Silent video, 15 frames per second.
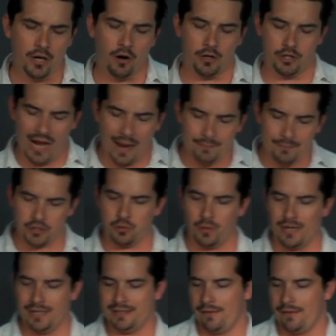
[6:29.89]
Chapters
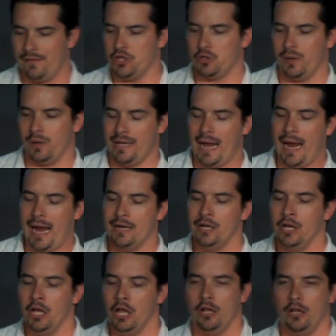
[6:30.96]
27 and 28
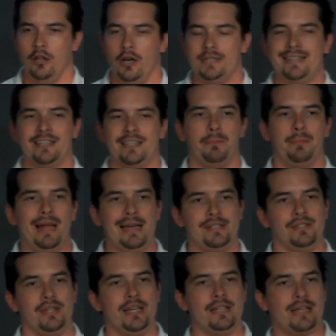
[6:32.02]
looked at the
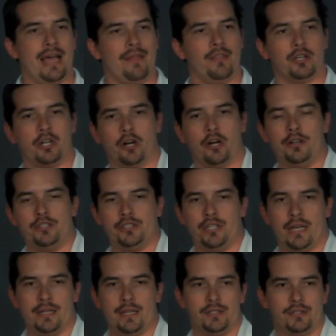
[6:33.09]
blessings and the
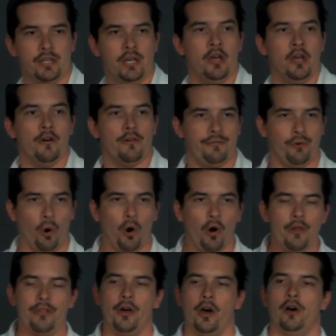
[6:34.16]
curses
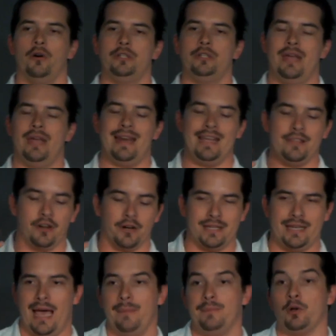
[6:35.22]
for those that either
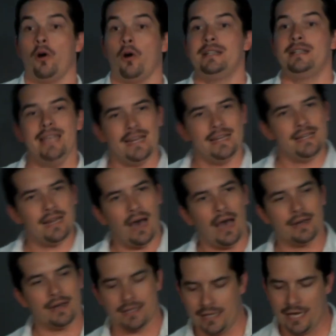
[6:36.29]
kept or did
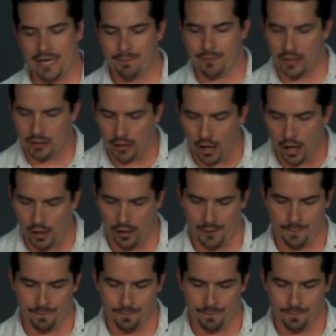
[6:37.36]
not keep the law.